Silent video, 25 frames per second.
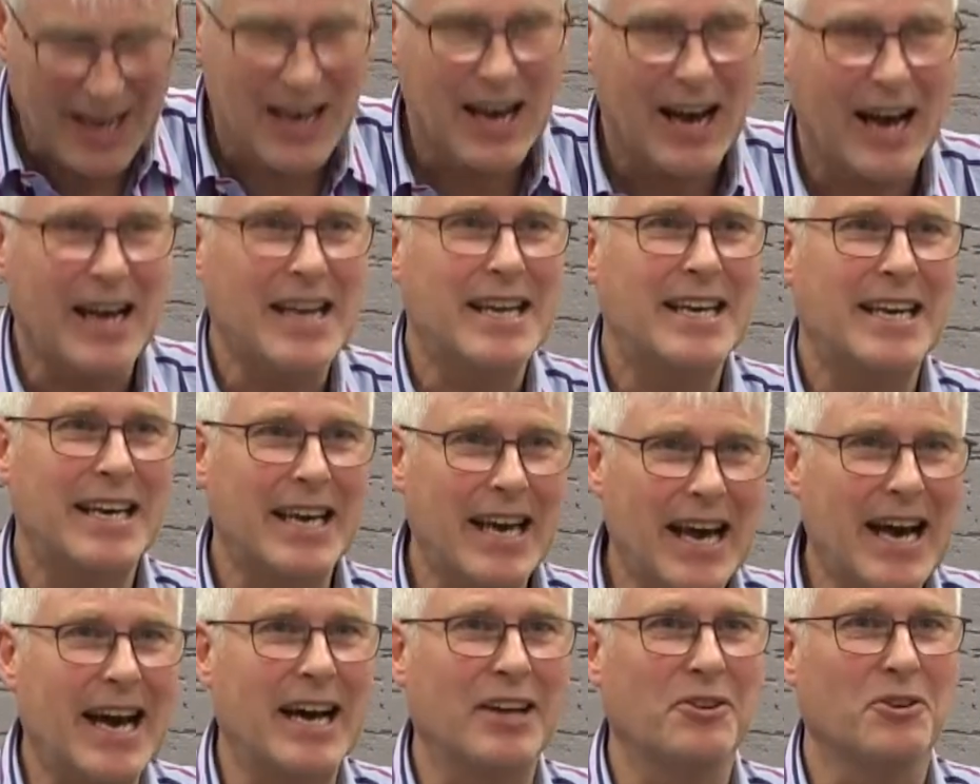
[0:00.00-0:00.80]
I
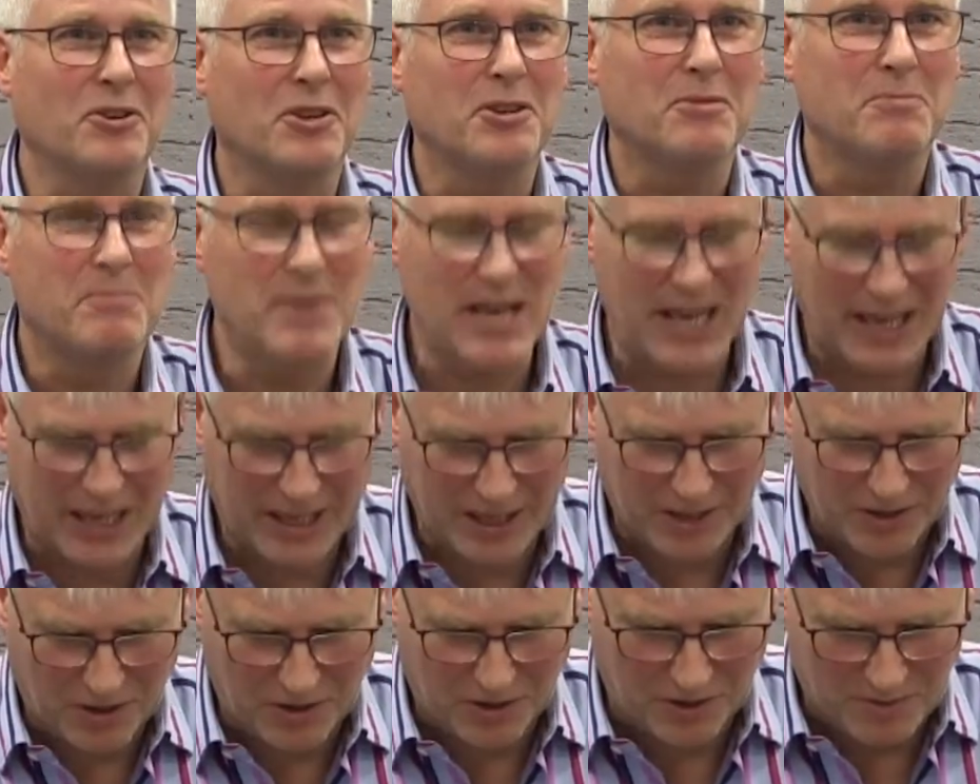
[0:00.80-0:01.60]
cannot make
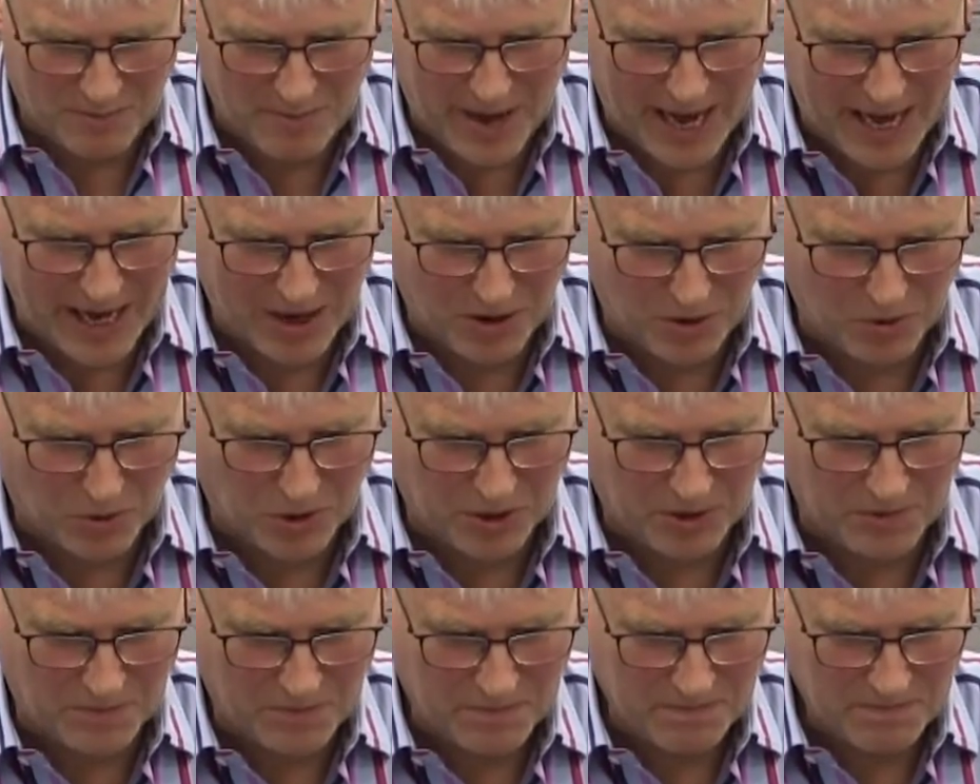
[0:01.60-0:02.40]
it on my
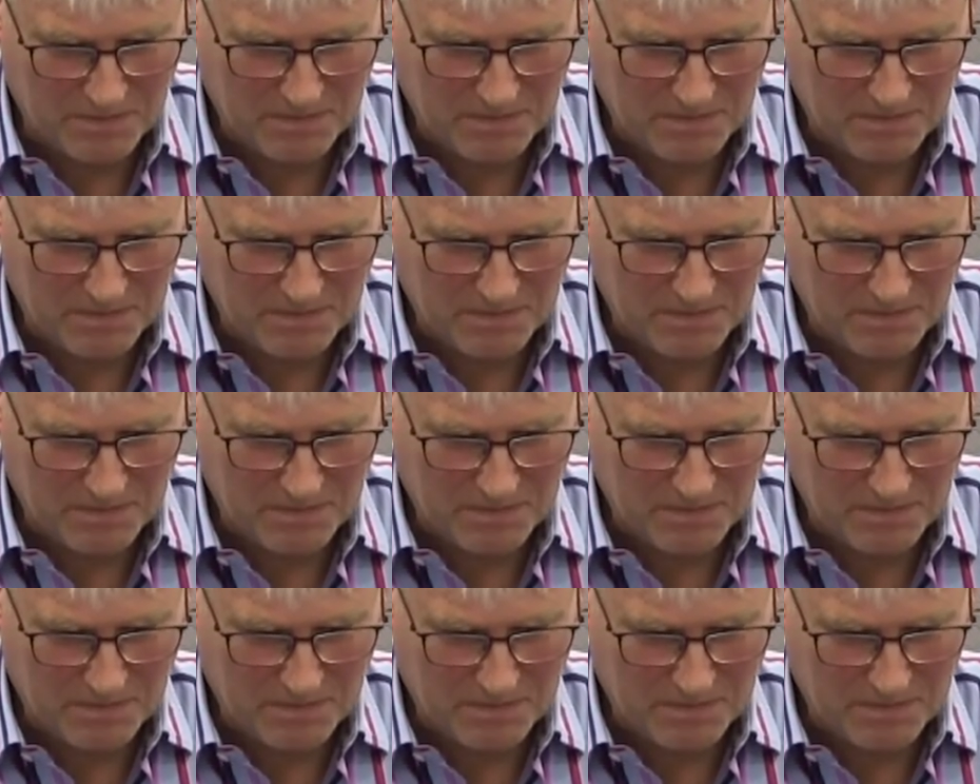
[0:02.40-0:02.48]
own.